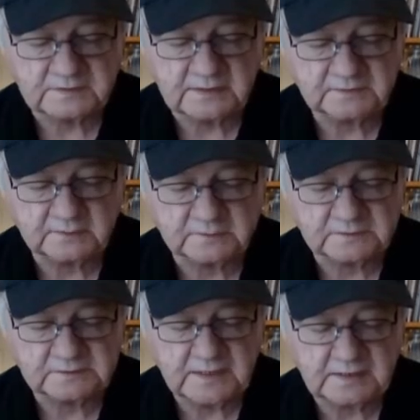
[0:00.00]
Desert
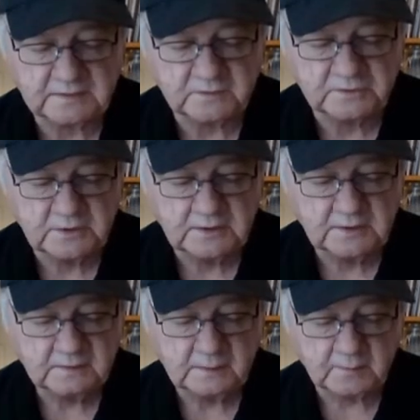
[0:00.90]
Sage.
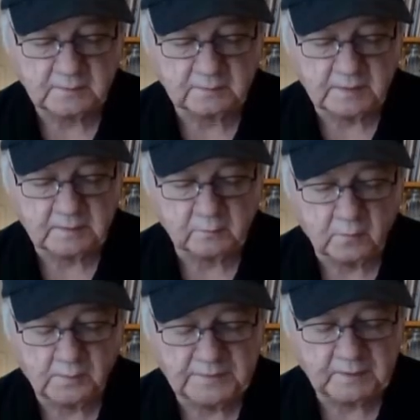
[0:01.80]
Number 3
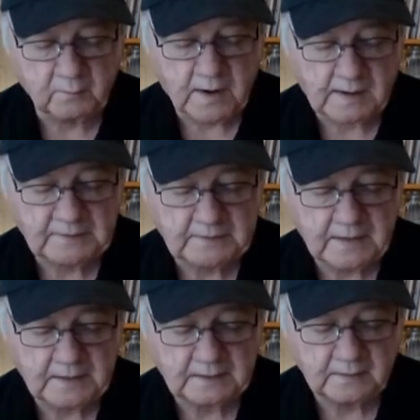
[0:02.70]
Roman Robin.
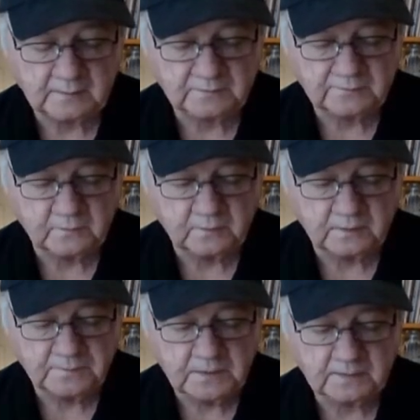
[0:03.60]
And number 4
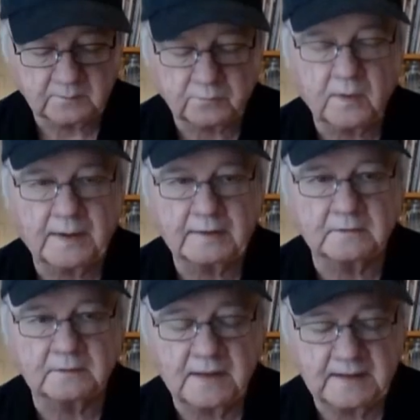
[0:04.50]

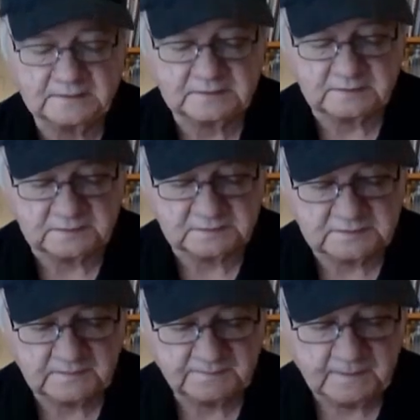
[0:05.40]
Unbridled Essence.
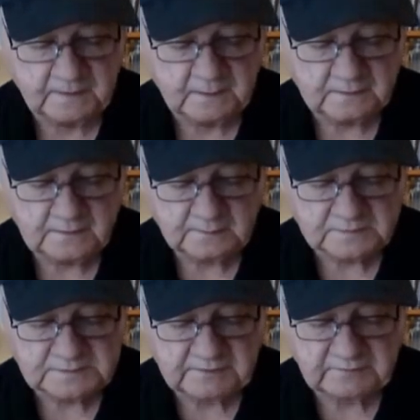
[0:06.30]
Number
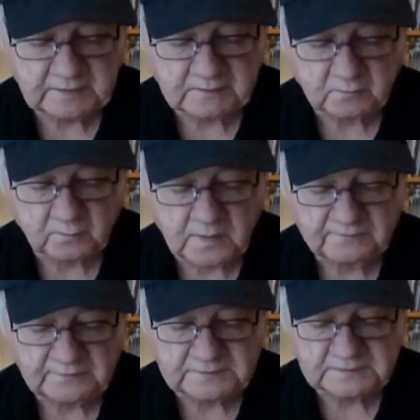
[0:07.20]
seven in the
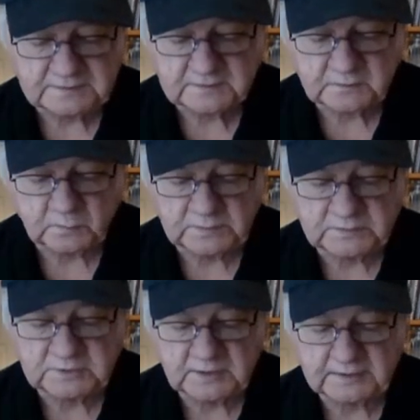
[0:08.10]
rough, a six to one
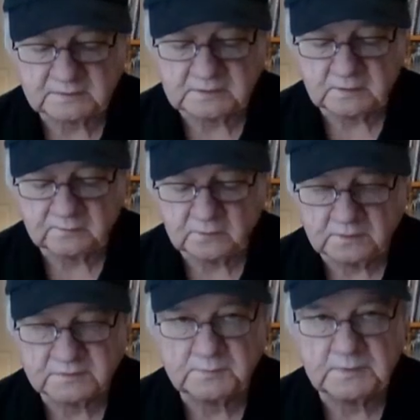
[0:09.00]
shot, is the
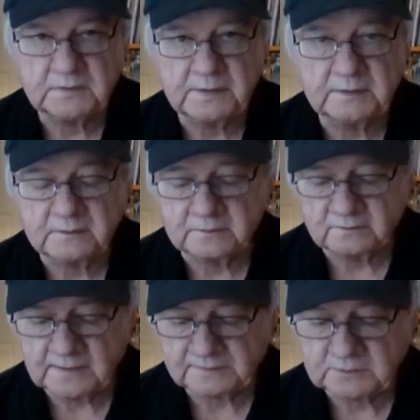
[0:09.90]
overall speed leader in
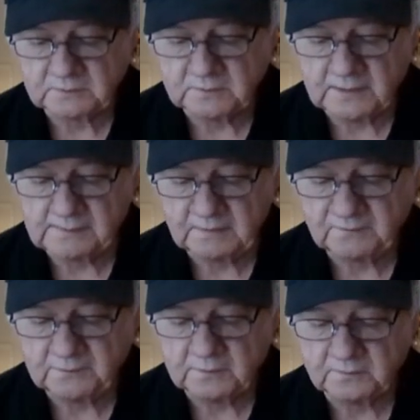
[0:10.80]
this optional claiming
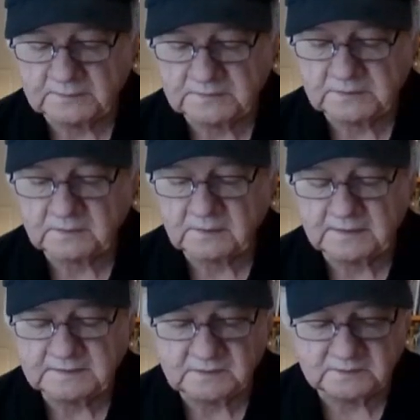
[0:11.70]
field. Racing at
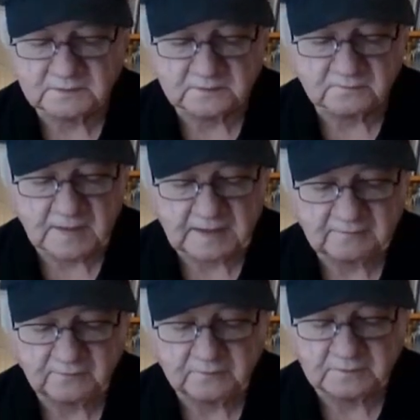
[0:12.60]
today's distance of nine
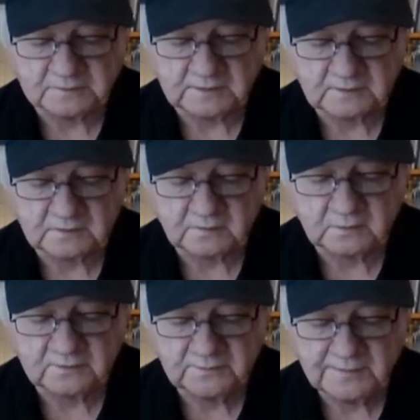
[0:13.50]
furlongs on the
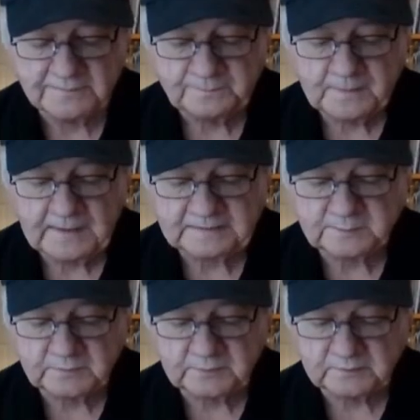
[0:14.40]
turf, has
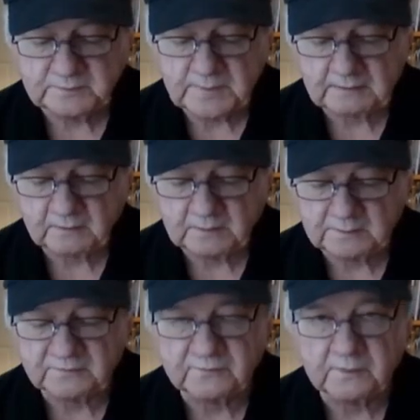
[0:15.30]
produced power run
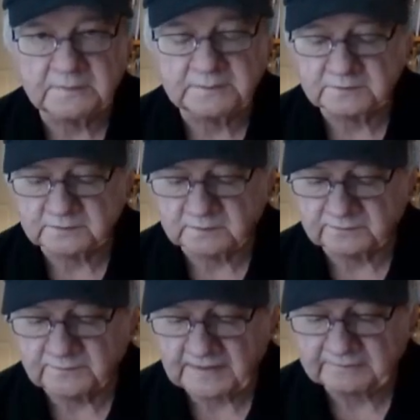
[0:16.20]
performances in
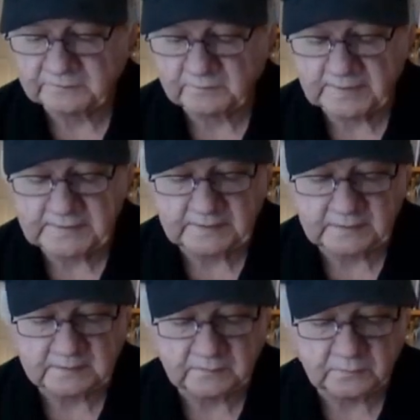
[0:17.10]
five straight,
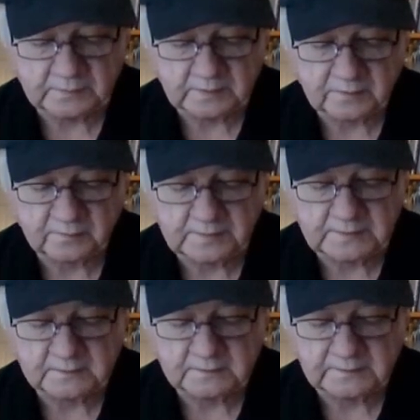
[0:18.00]
hitting the board in three,
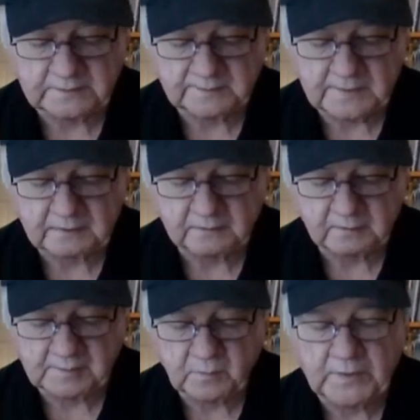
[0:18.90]
including a power
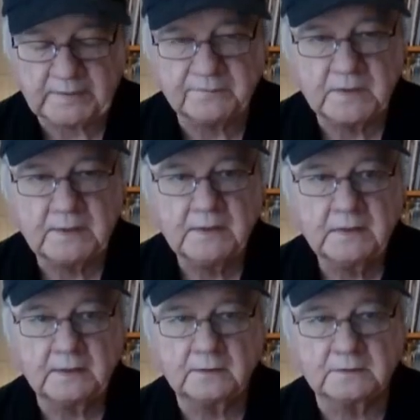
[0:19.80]
run win
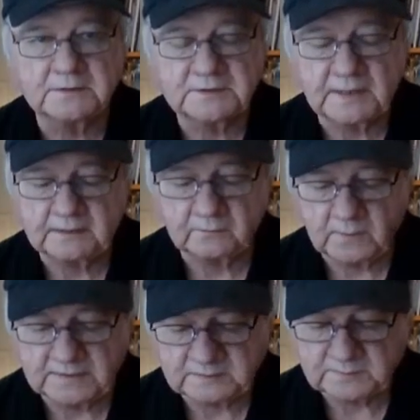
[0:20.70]
in her second
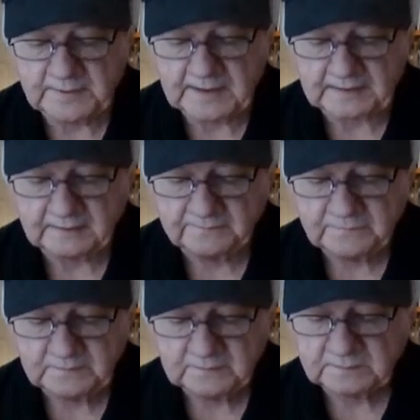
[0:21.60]
race back.
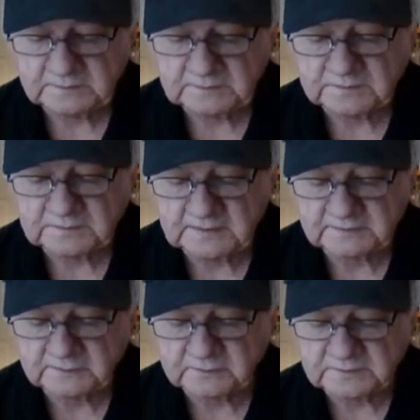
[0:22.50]
Number six,
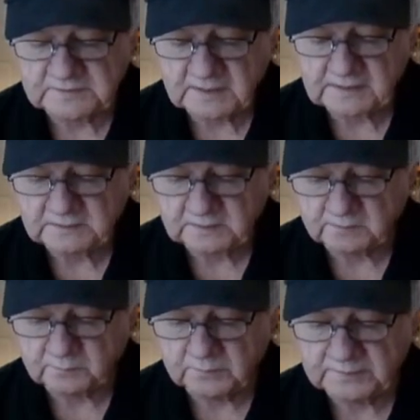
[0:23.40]
Desert Sage, a
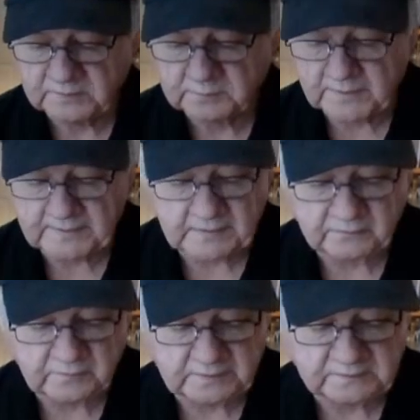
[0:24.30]
British bred
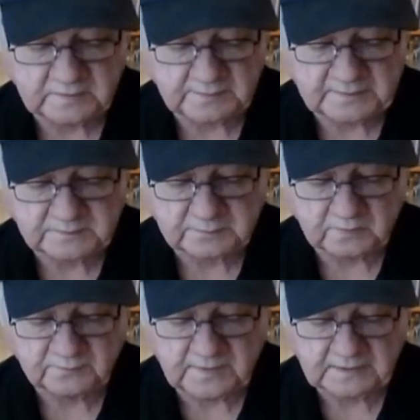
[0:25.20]
entry, is the pace
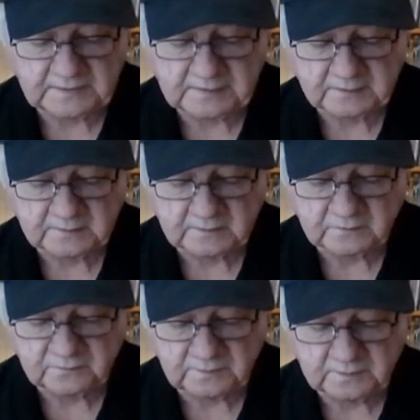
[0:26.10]
profile leader in this
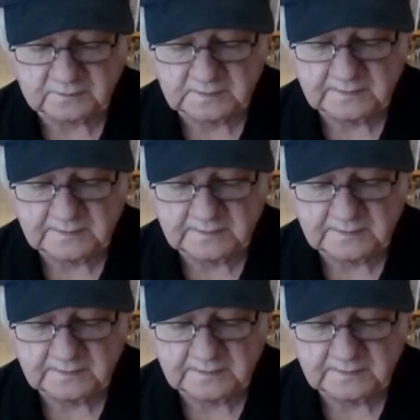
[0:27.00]
field.